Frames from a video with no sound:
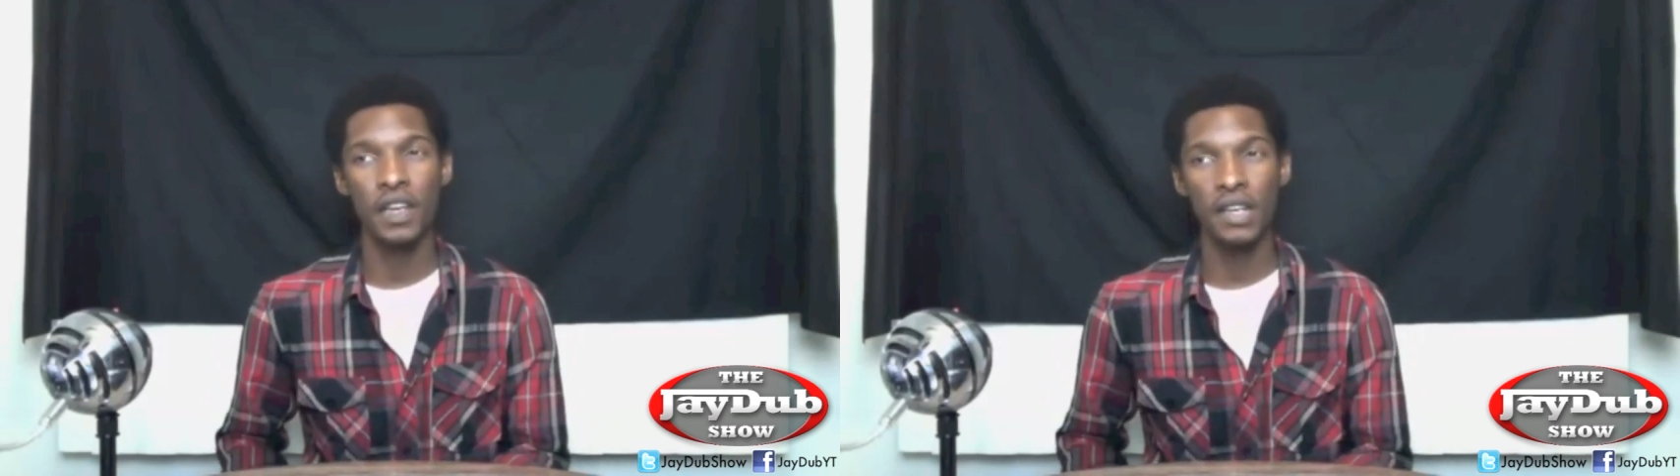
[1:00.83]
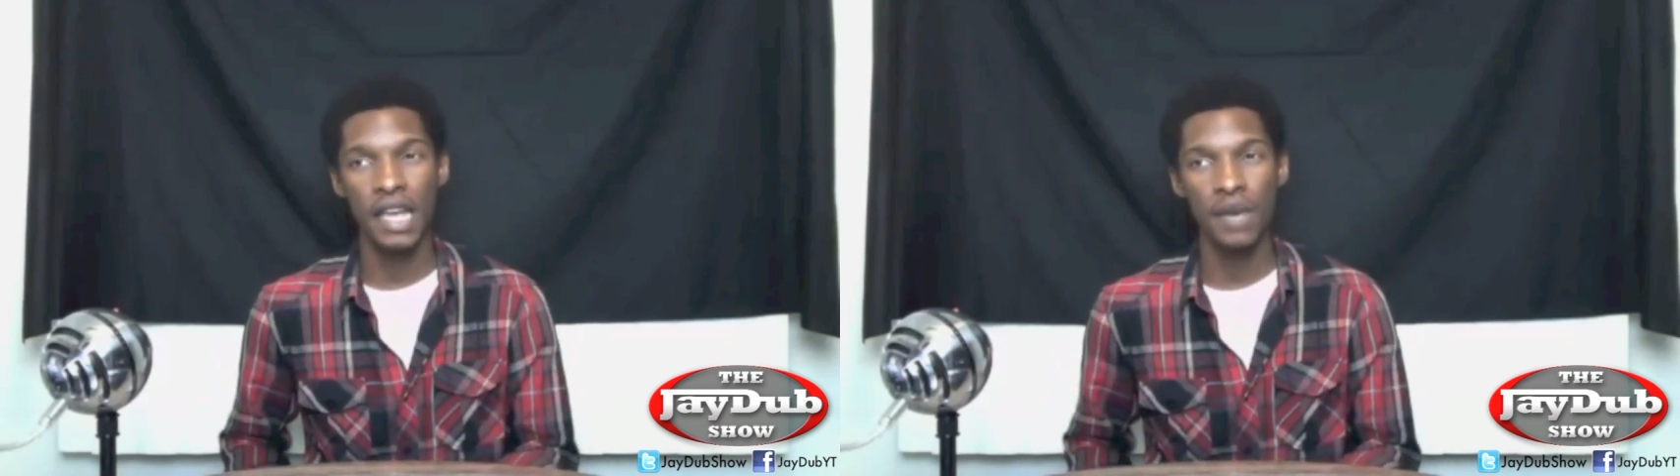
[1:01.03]

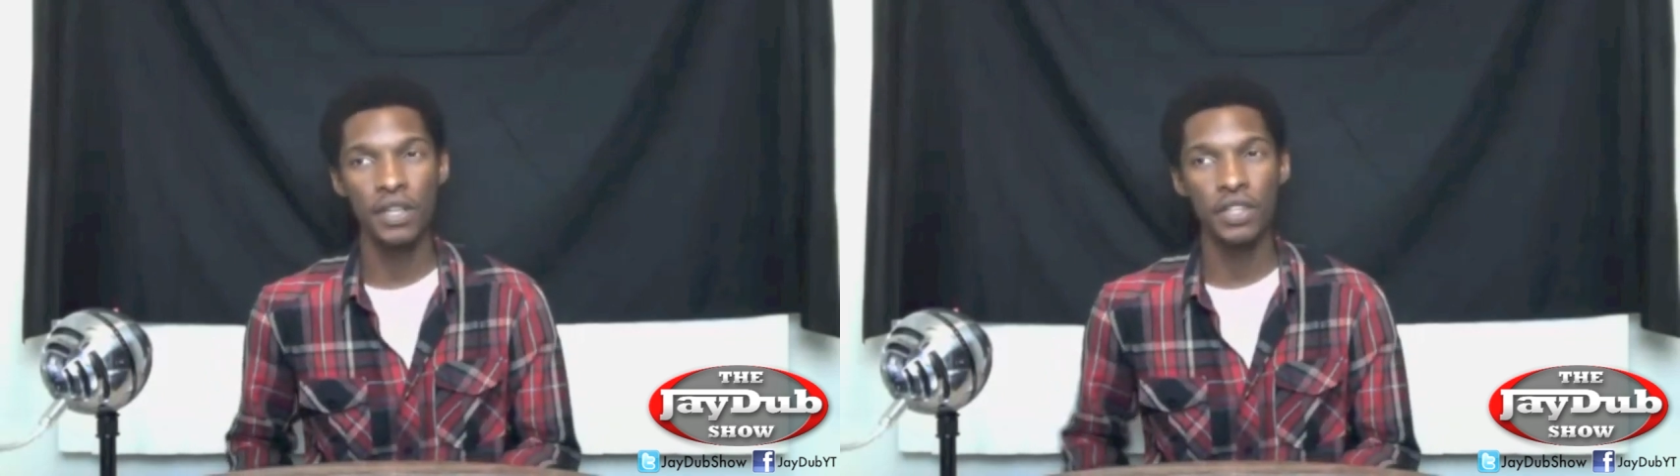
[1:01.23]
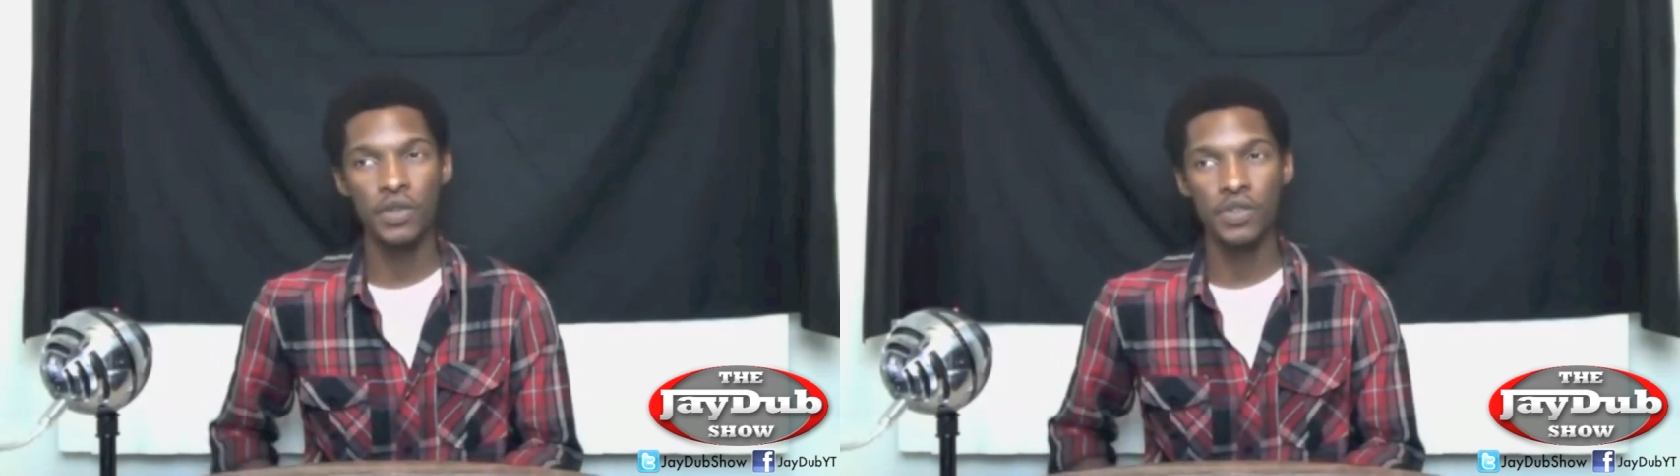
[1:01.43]
their
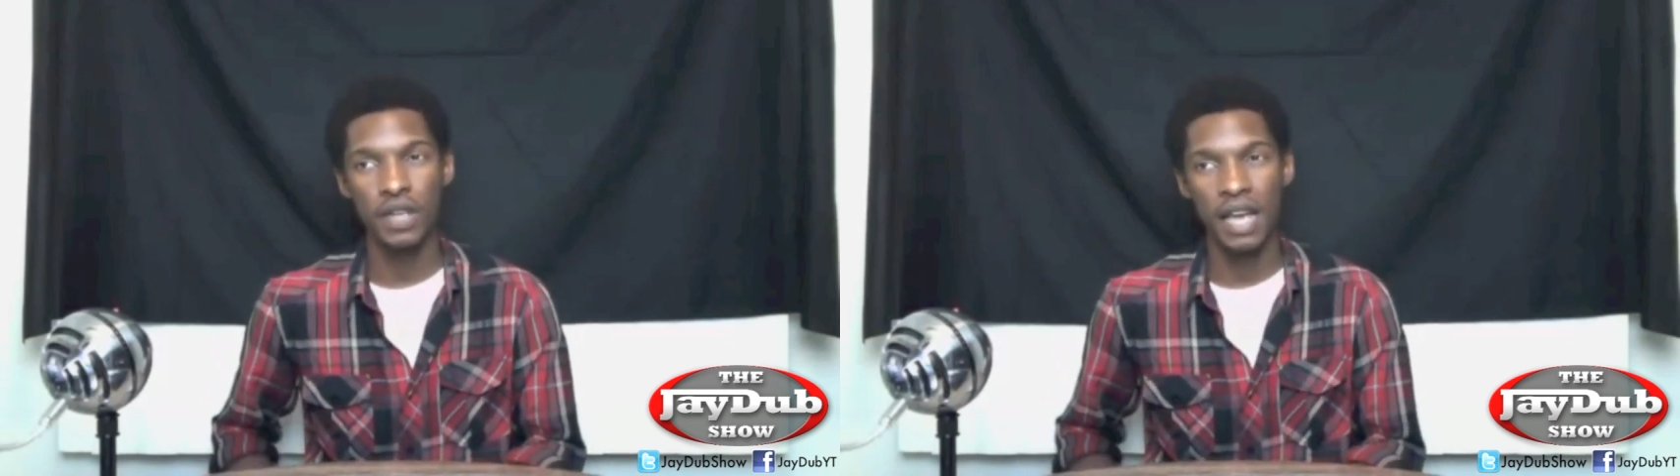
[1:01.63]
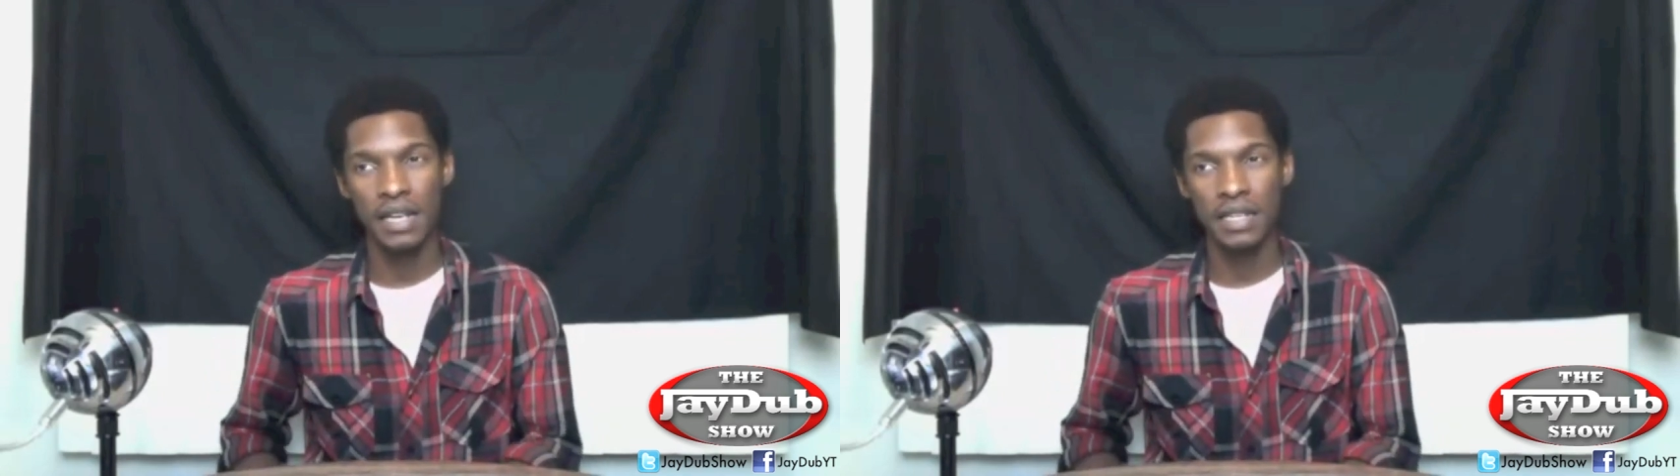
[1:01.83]
characters are
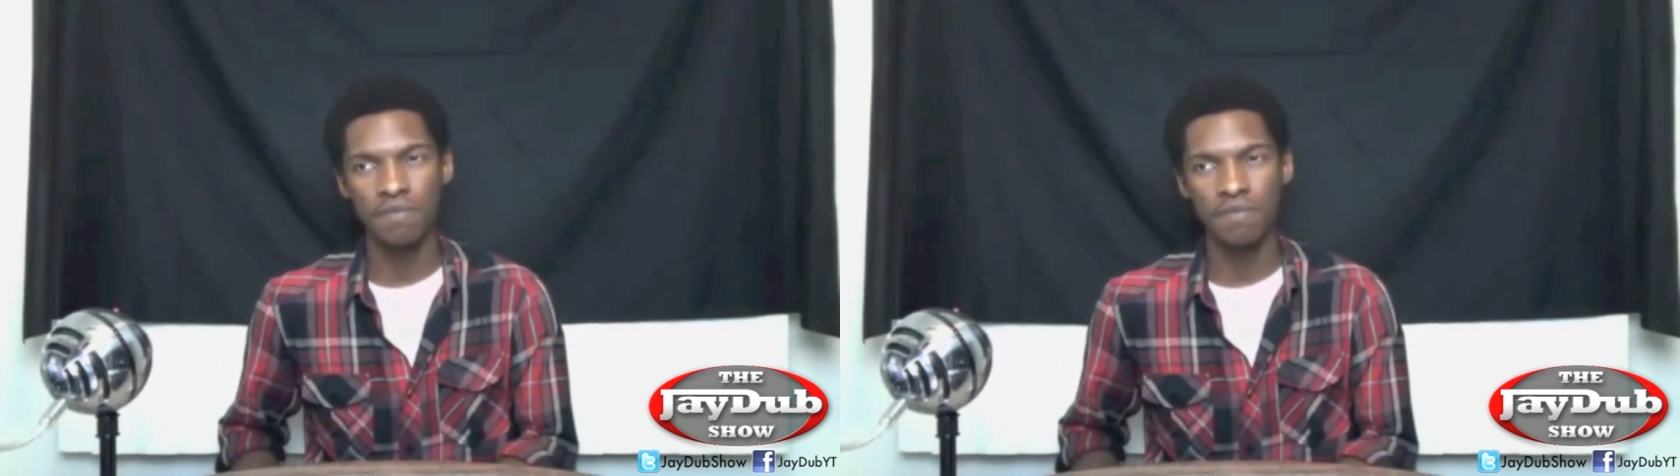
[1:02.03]
kind